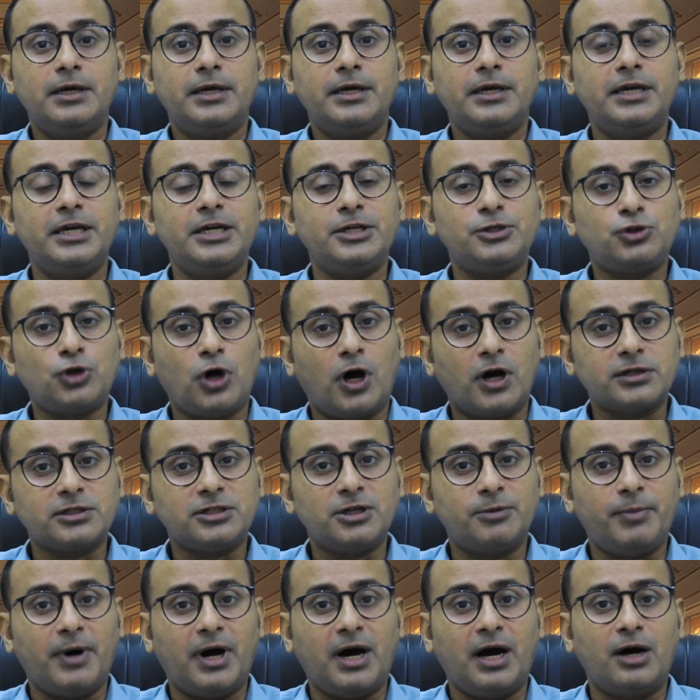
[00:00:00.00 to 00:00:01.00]
He
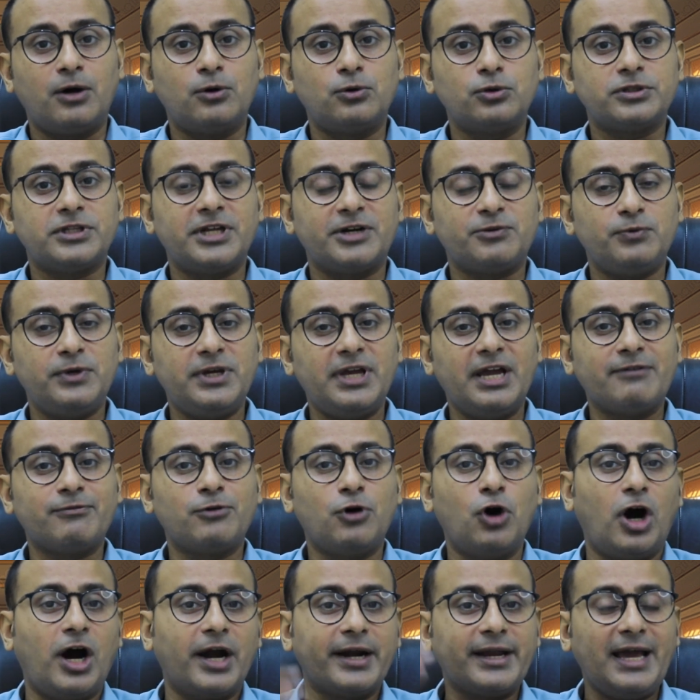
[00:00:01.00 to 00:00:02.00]
talked about that we
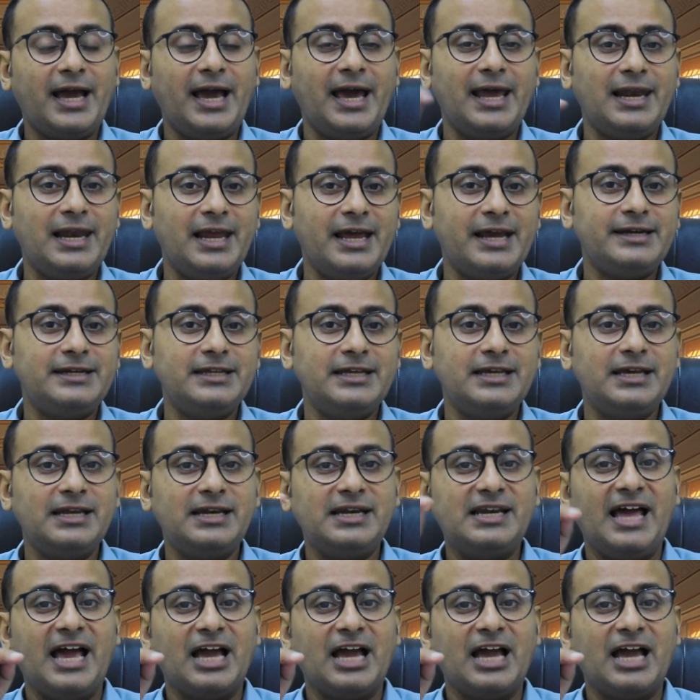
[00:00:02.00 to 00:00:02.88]
have got LAD,